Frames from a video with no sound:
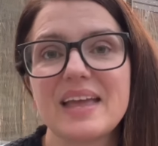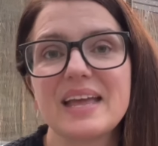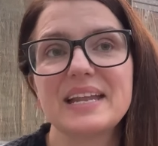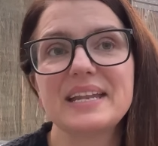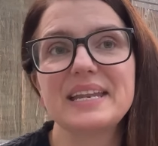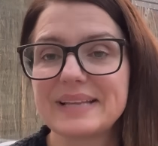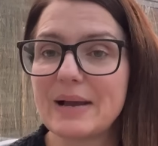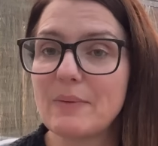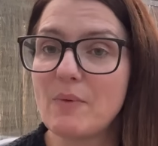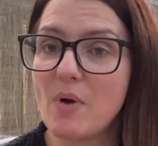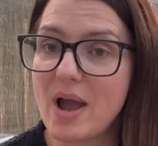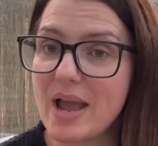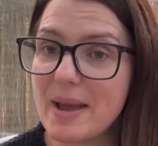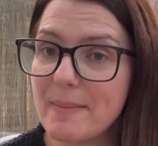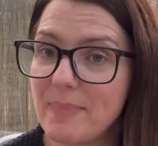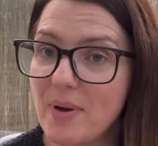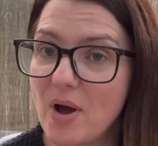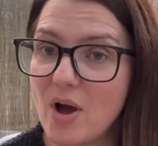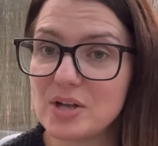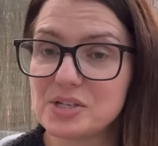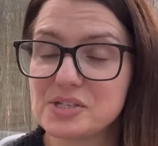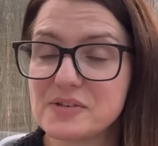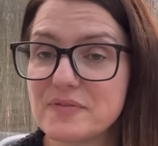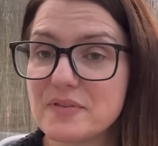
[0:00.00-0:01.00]
Now, I am
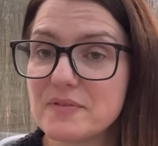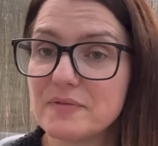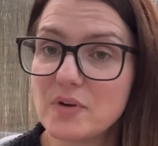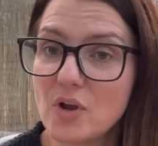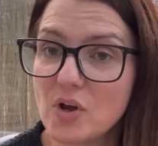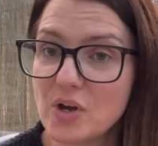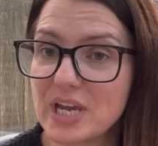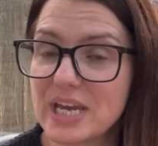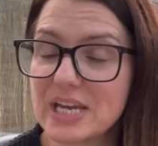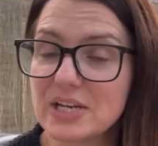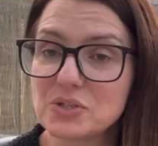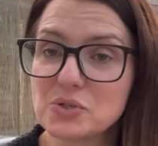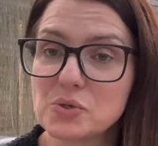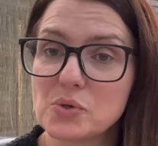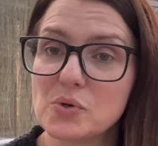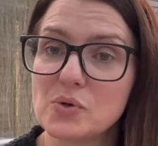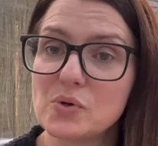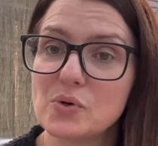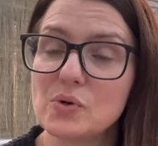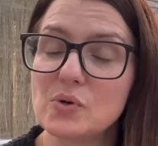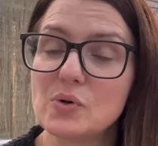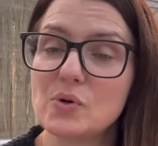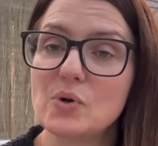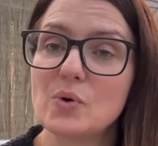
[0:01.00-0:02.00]
part of the vlogging
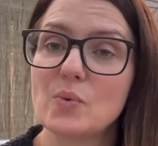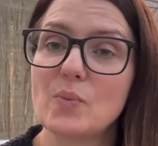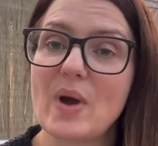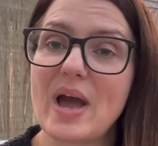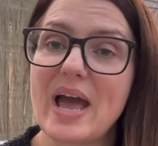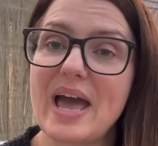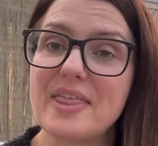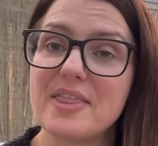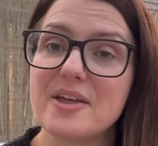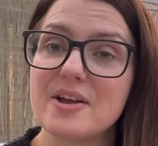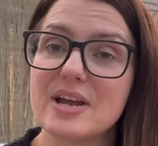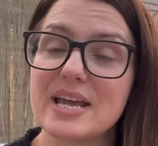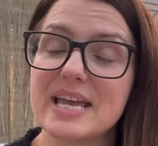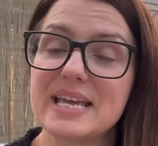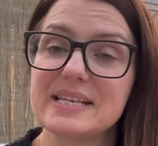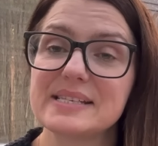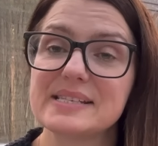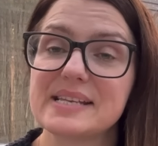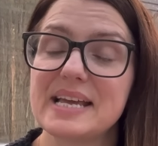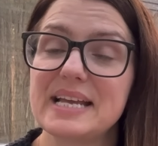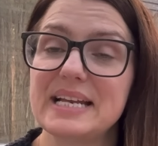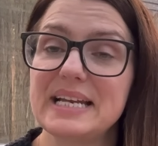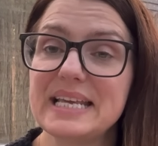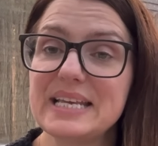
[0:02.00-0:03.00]
tour where there is
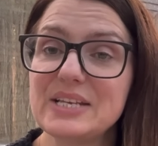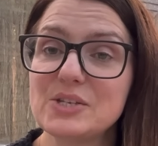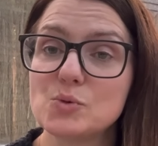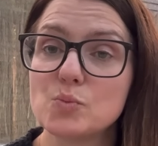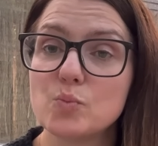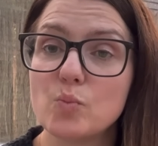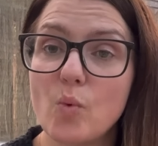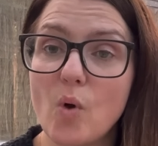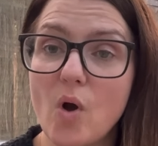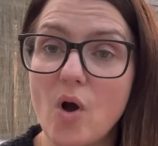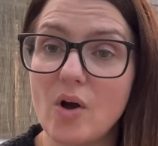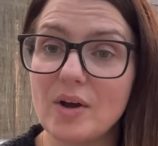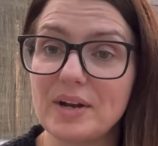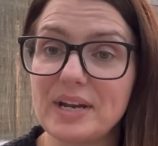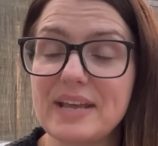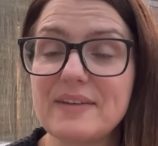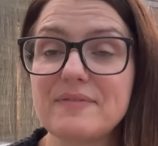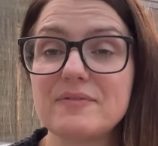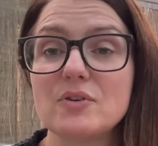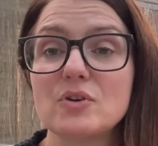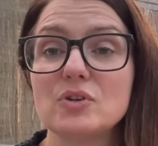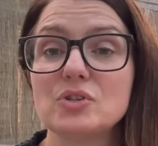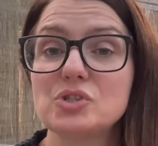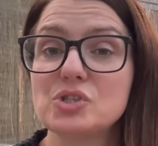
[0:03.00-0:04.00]
at least one,
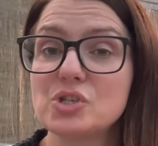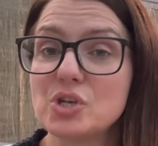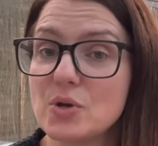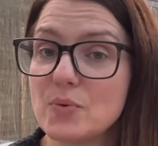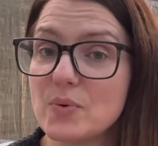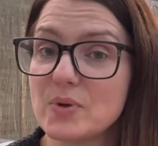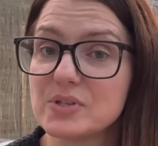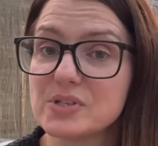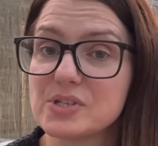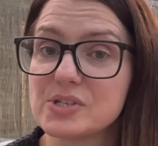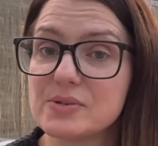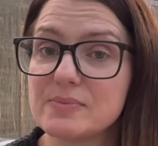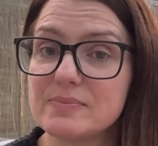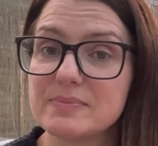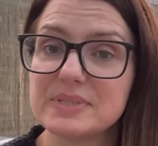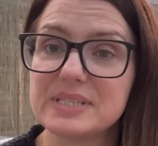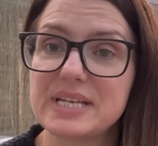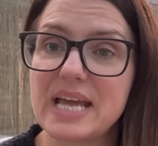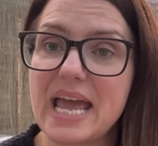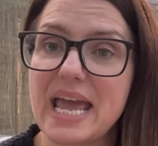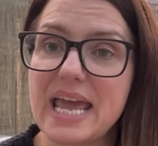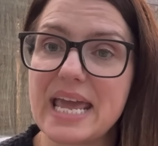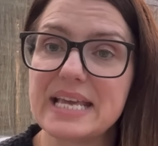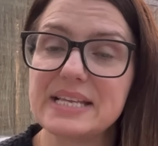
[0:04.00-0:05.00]
if not two on some
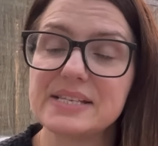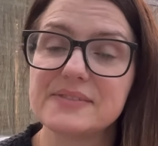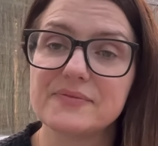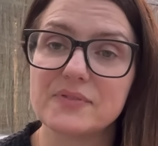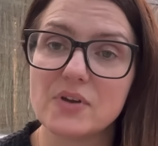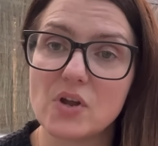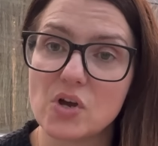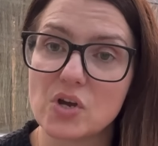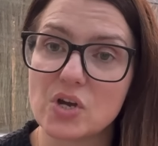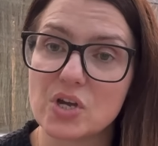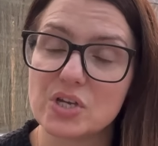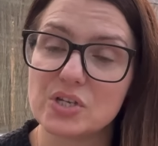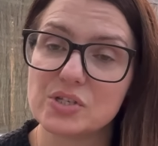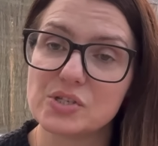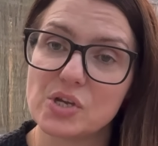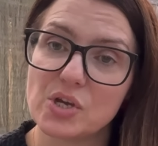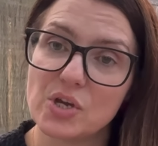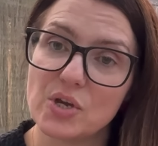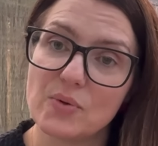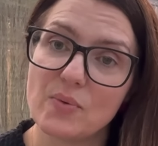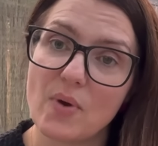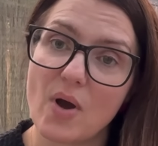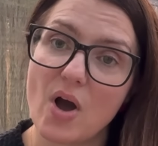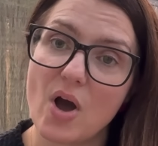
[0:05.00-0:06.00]
days, vloggers
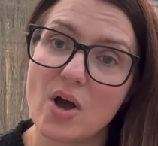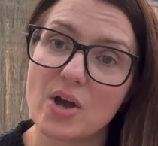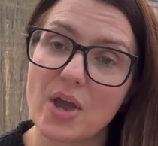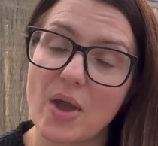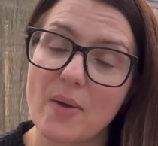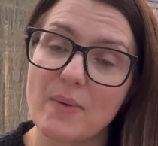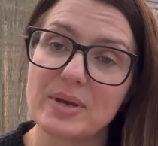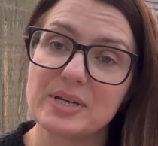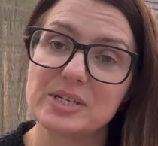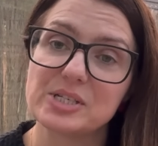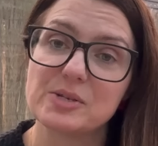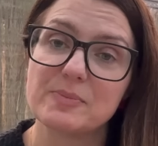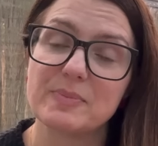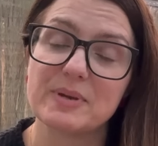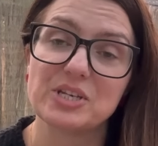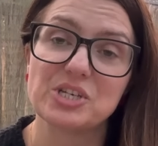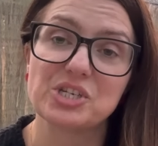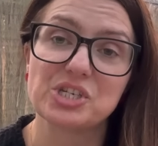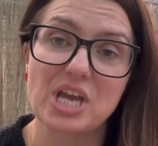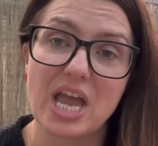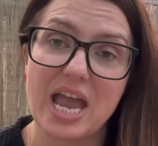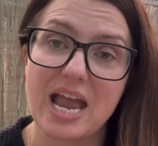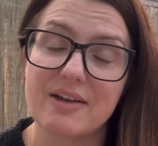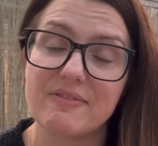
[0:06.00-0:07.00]
who are going to be
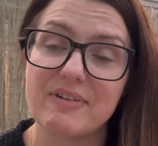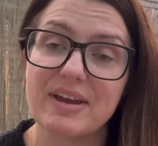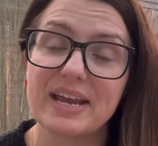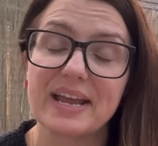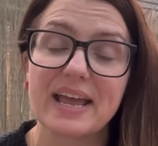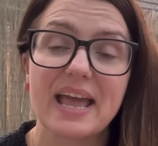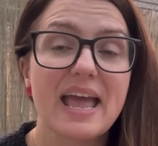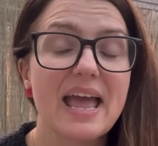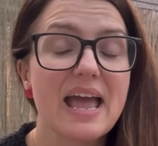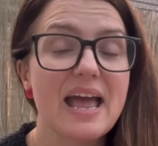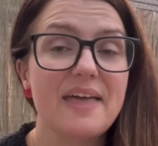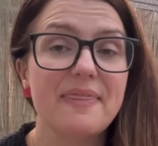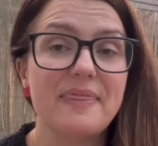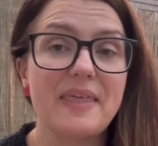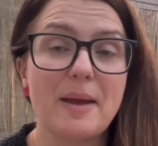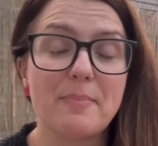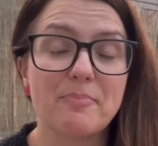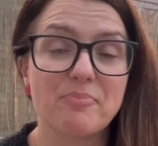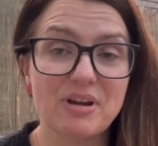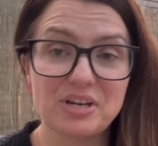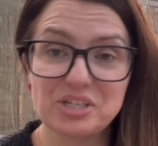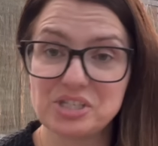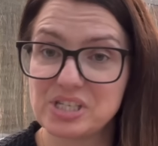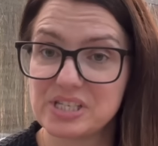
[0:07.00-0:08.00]
sharing their
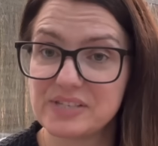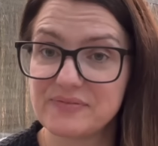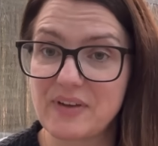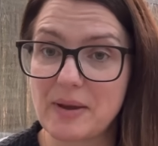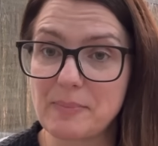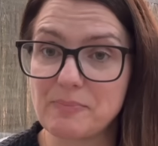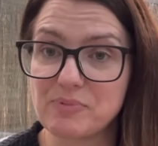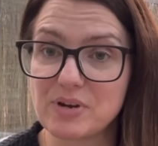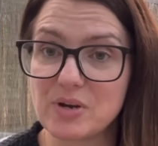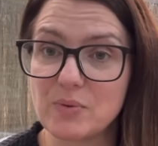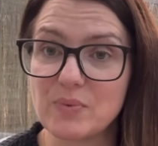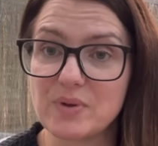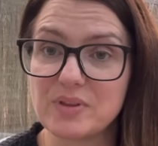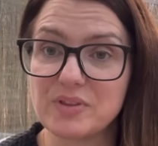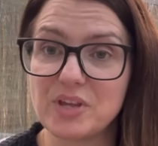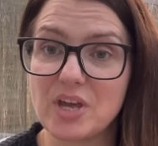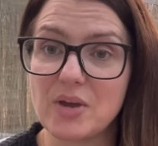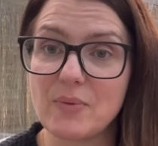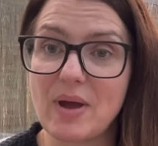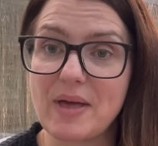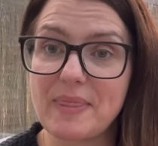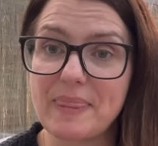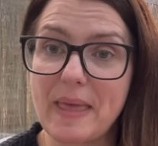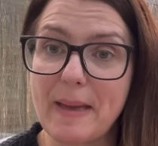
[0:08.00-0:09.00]
precious fabric with
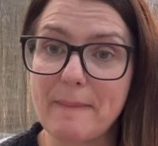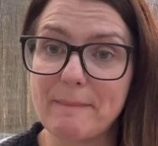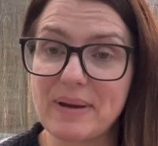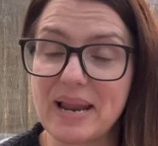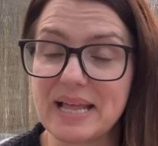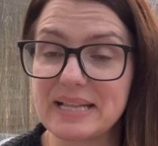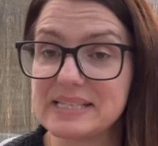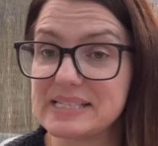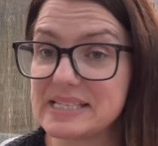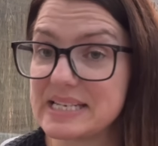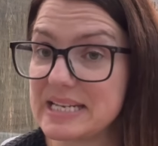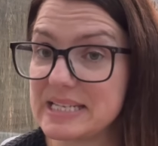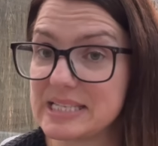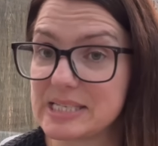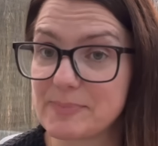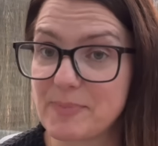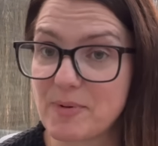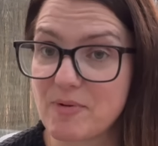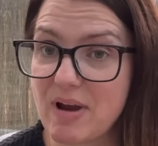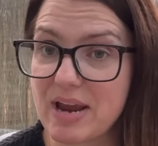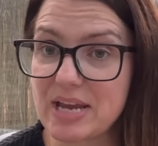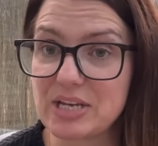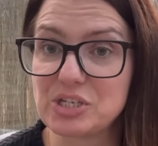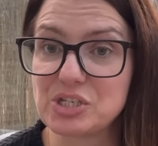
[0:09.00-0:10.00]
you and their plans and
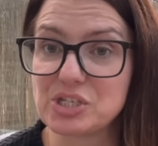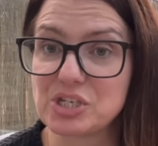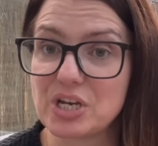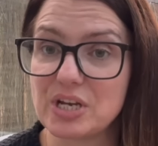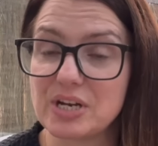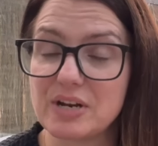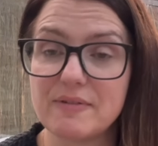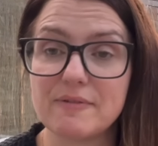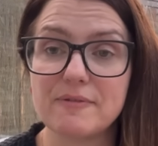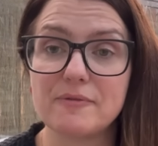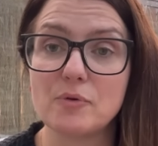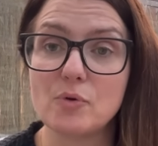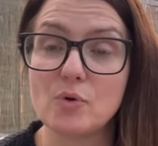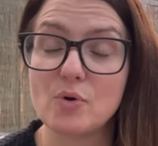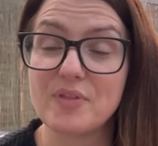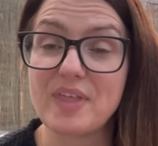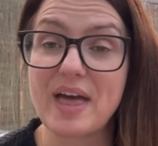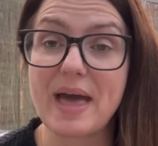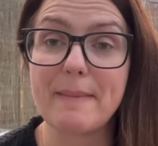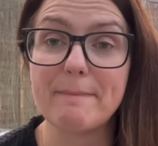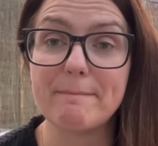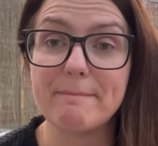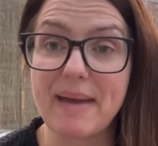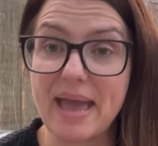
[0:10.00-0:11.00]
inspiration for
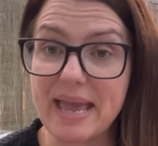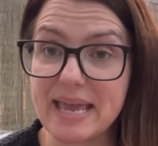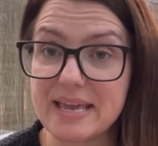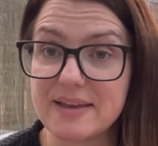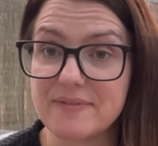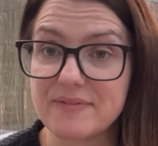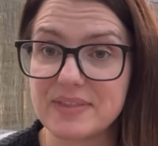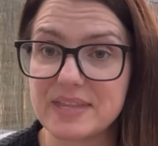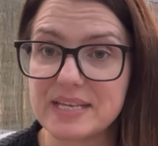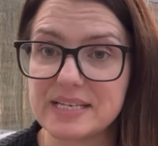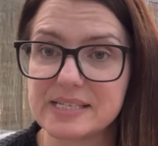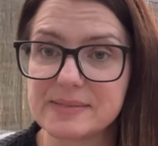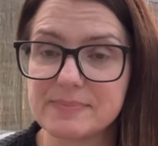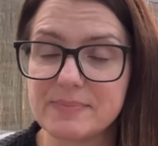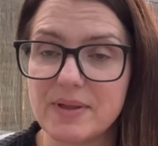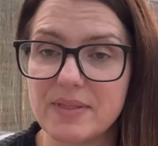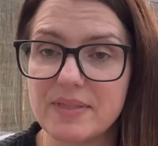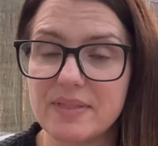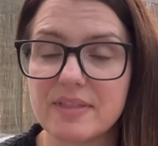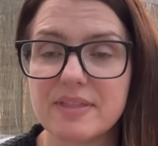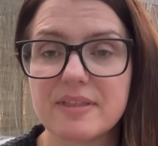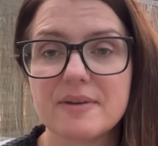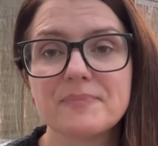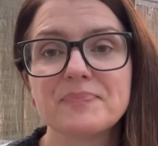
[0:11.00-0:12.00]
their make for this
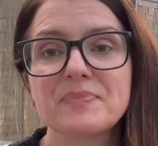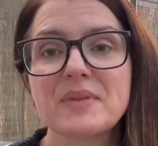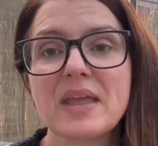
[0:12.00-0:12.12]
month.